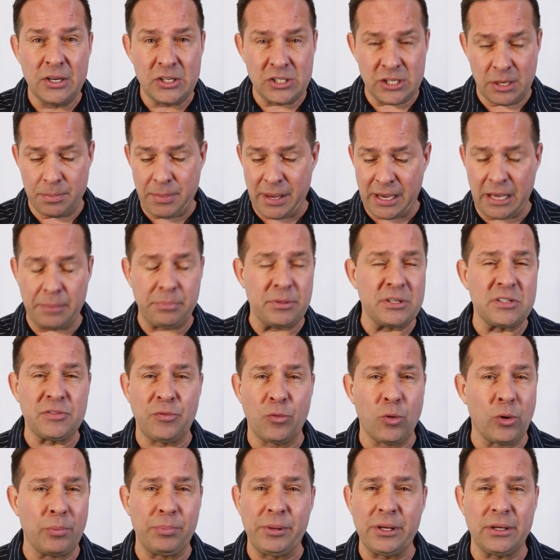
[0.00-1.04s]
to make up this
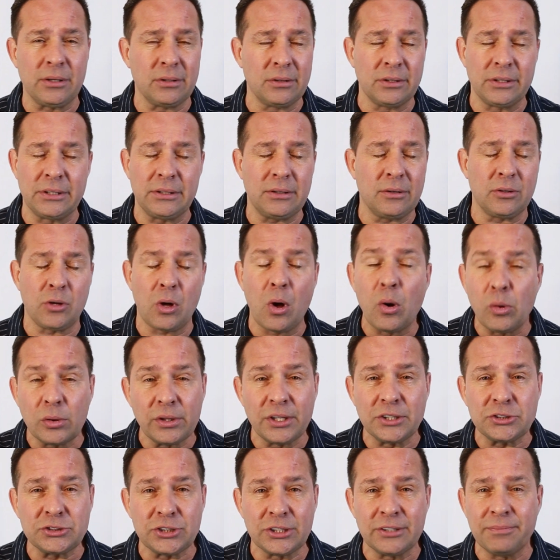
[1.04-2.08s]
4B
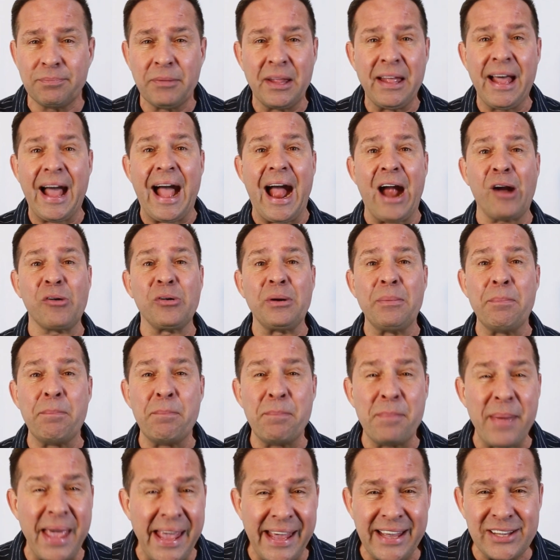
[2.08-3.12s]
coalition are
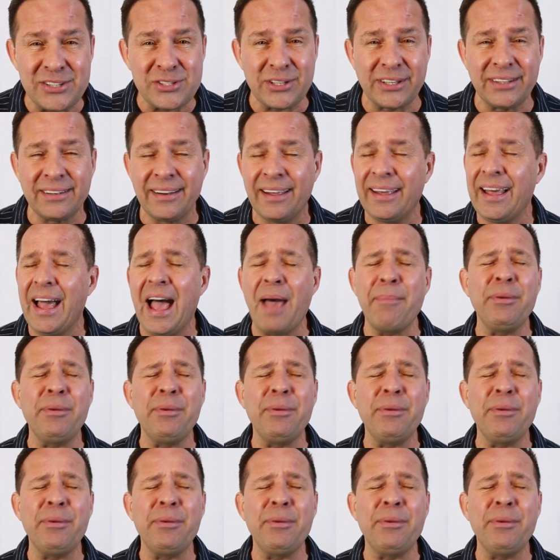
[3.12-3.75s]
amazing.